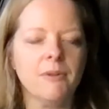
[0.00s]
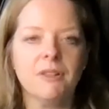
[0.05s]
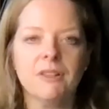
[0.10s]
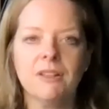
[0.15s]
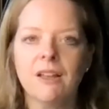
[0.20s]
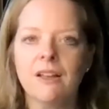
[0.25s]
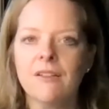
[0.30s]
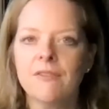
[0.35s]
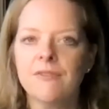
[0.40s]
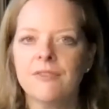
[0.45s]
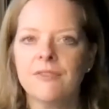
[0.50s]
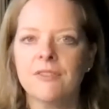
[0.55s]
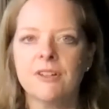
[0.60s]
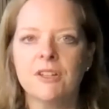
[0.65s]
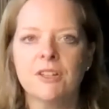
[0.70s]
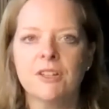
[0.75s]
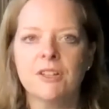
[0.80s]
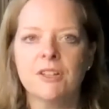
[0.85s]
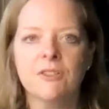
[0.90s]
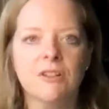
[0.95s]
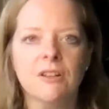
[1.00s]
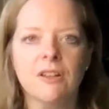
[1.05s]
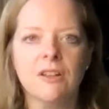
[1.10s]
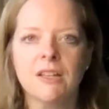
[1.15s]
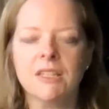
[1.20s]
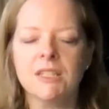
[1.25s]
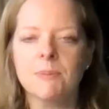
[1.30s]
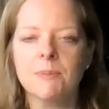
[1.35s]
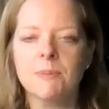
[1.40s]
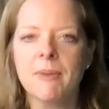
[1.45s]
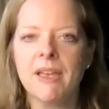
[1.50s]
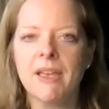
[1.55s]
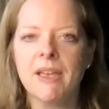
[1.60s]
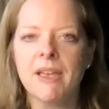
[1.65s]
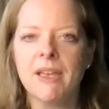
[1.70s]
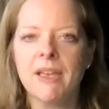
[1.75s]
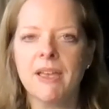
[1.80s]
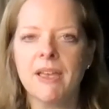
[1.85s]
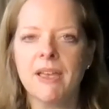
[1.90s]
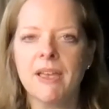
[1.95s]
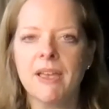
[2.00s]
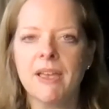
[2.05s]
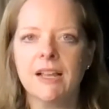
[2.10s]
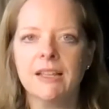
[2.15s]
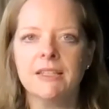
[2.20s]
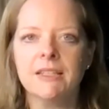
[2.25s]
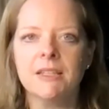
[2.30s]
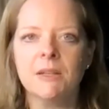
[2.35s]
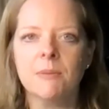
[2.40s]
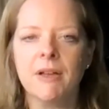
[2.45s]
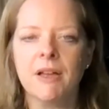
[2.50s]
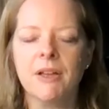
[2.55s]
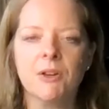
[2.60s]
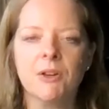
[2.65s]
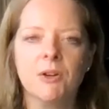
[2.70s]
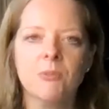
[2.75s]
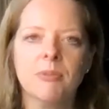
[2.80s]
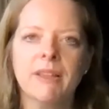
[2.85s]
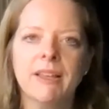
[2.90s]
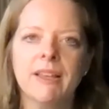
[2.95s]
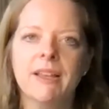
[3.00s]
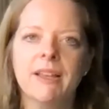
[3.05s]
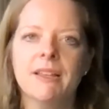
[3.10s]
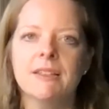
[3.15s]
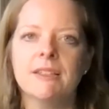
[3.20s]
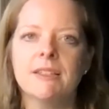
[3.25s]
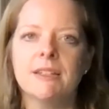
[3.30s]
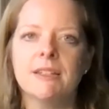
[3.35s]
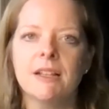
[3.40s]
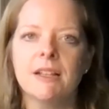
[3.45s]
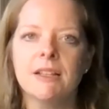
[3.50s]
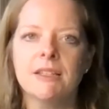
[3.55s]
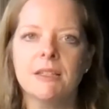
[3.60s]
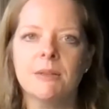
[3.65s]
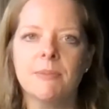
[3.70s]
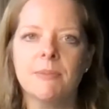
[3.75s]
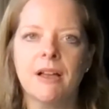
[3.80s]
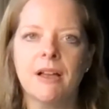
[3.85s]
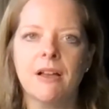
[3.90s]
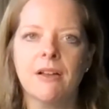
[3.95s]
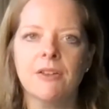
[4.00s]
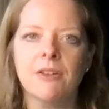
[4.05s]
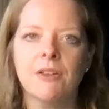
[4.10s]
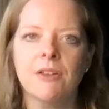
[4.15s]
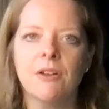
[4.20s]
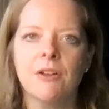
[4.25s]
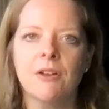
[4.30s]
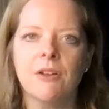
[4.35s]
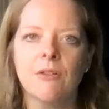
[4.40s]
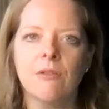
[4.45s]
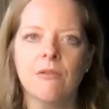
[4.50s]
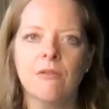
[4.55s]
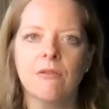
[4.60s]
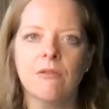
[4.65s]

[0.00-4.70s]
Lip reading: would love for you to expand on that. Tell us about your plans. Tell us about, you know.